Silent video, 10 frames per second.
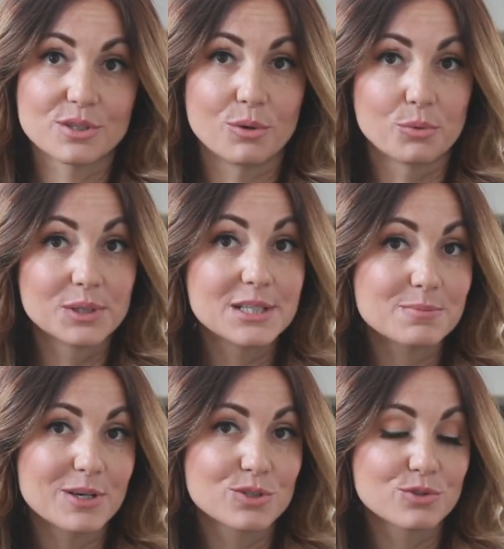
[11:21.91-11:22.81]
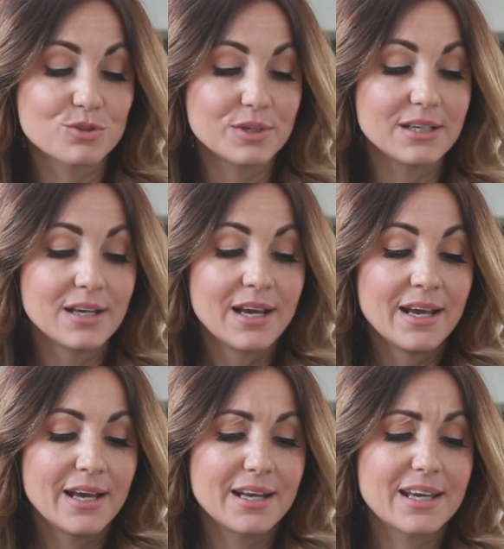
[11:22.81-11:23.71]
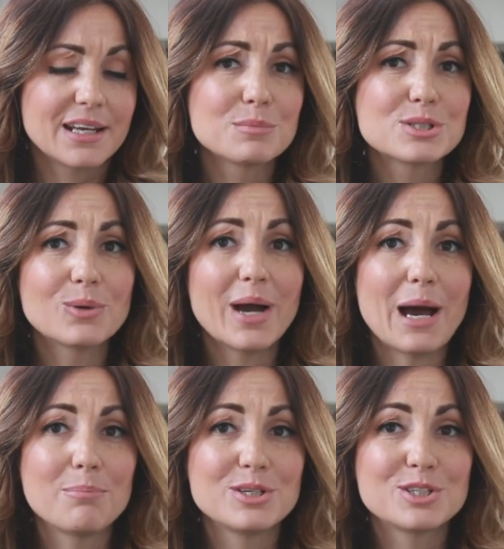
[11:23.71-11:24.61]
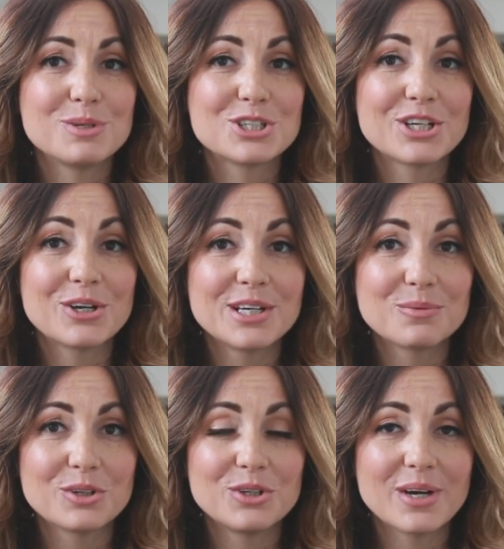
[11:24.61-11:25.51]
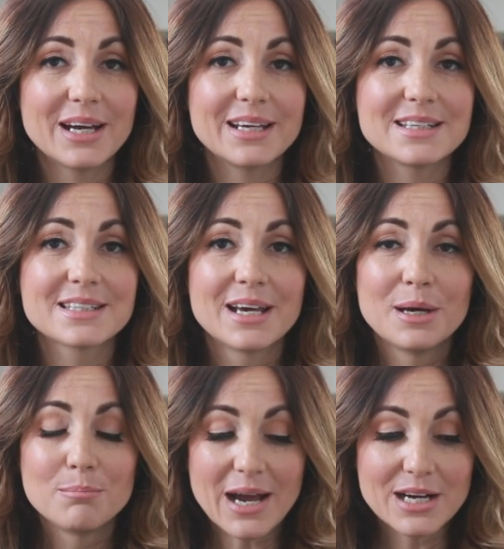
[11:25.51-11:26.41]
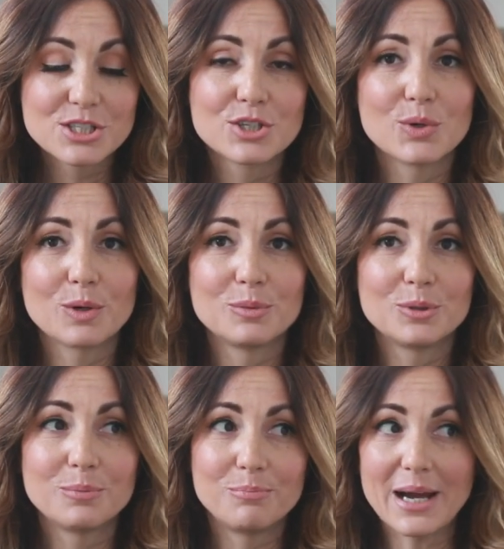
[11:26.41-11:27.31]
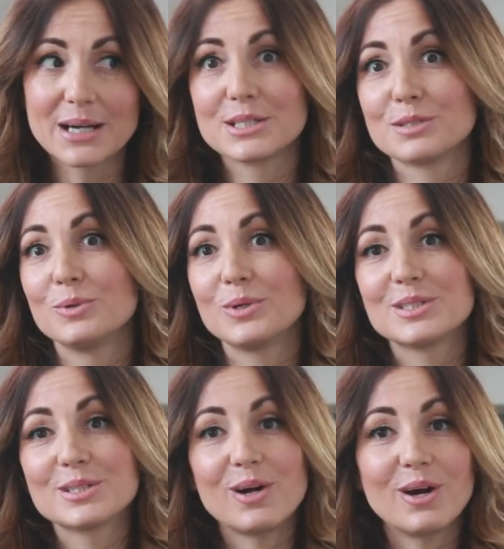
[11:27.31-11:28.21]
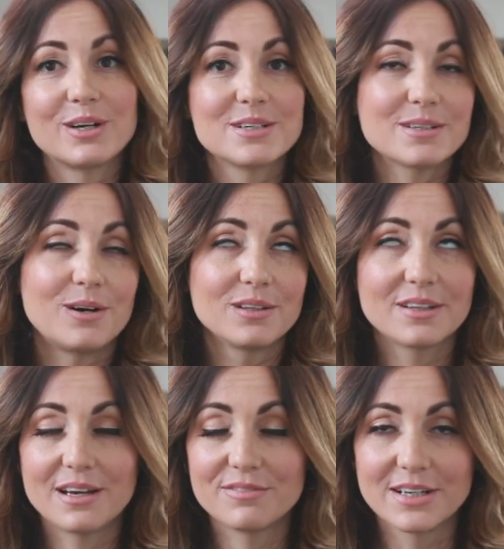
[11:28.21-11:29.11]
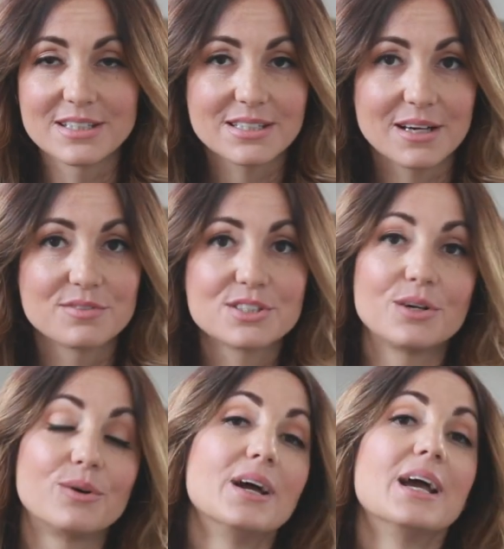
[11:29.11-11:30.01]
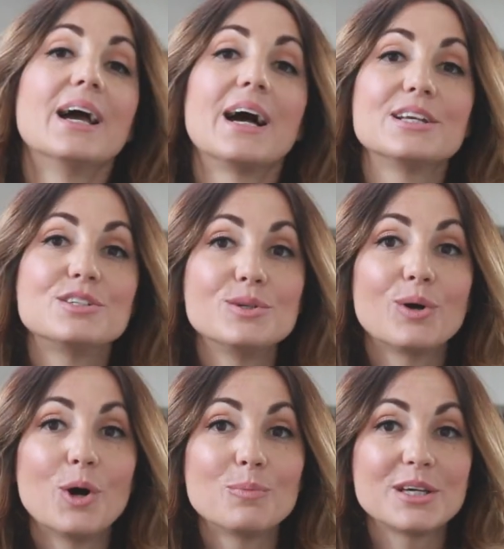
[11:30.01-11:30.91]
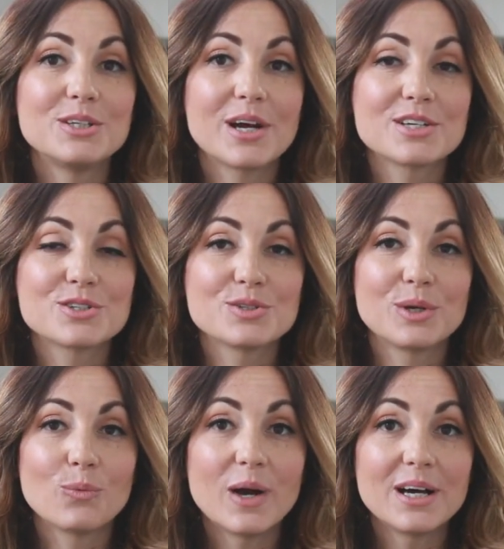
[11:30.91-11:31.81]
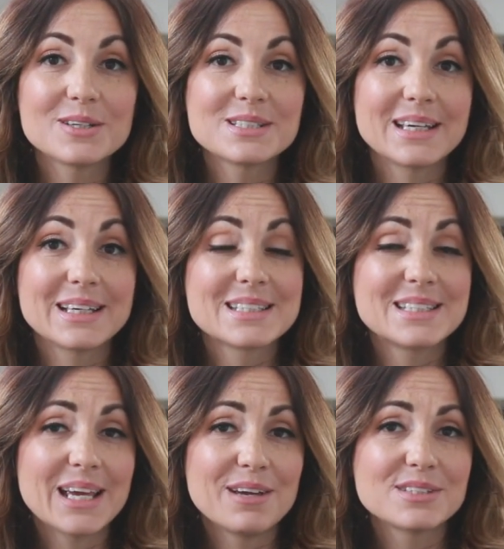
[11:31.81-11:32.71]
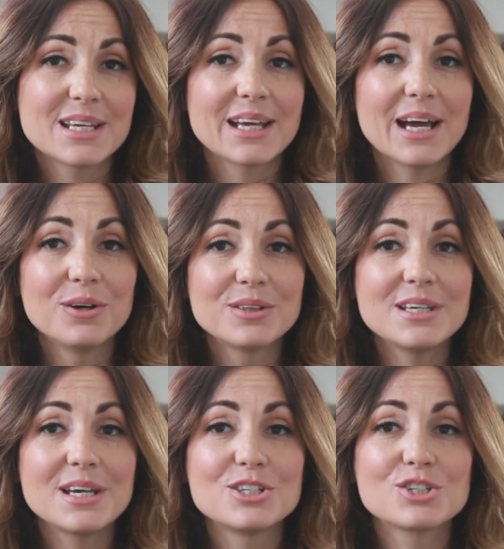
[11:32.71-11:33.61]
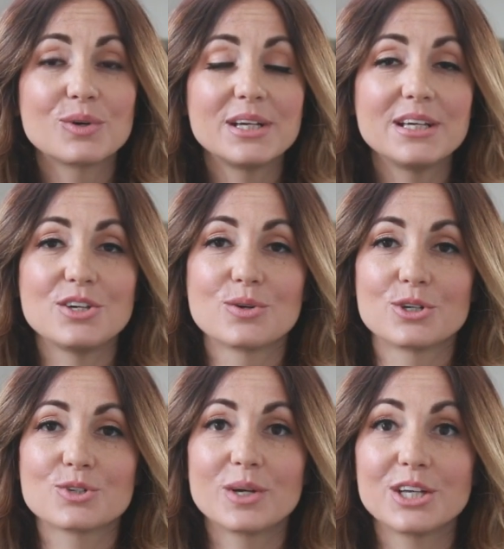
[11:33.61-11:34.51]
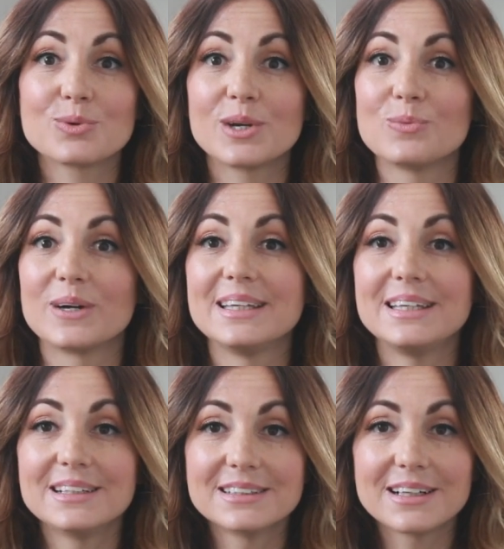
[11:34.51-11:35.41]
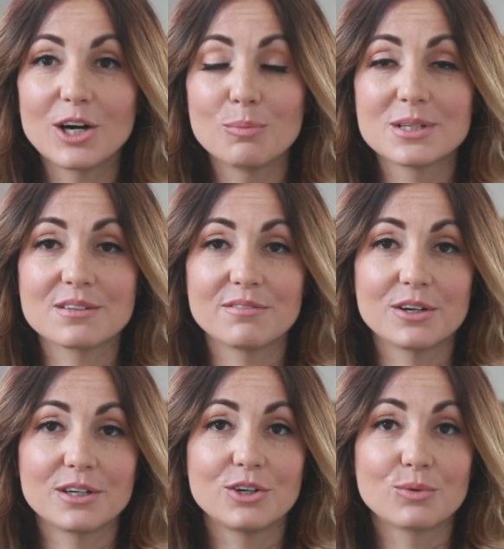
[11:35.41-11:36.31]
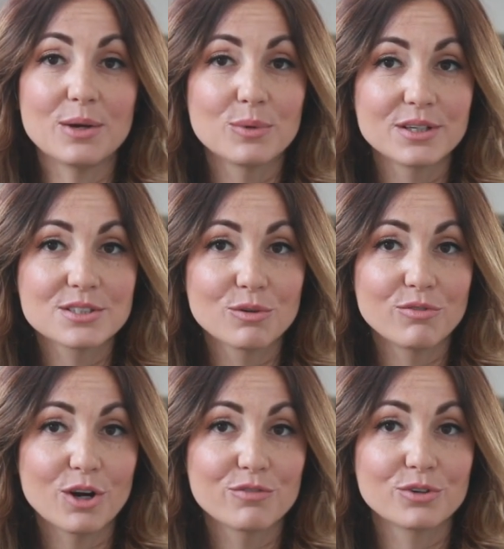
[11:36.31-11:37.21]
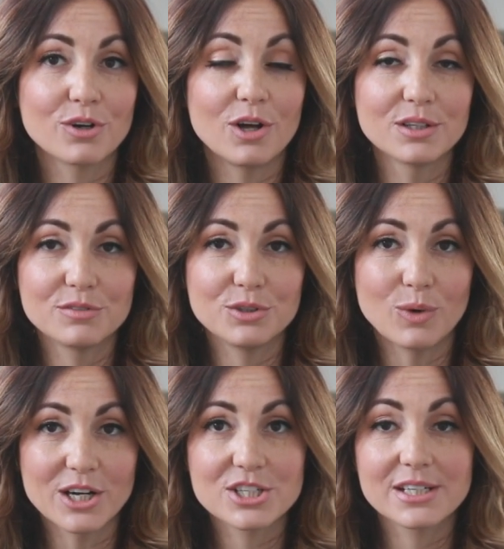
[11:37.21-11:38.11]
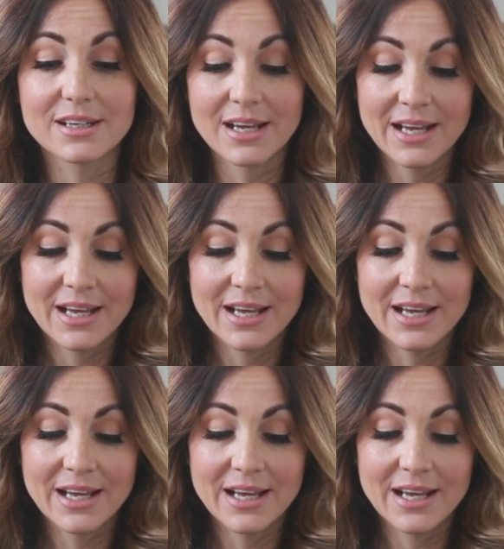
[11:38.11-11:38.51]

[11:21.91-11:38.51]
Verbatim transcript: So, really special treat. And again, I'm so happy to be sharing it with you guys. Back to normal, back to smoking cigars, all of that fun stuff. So, I do hope that you guys are doing well, staying safe, staying healthy, enjoying your 2021 year. I hope it's a very great one so far for all of you watching.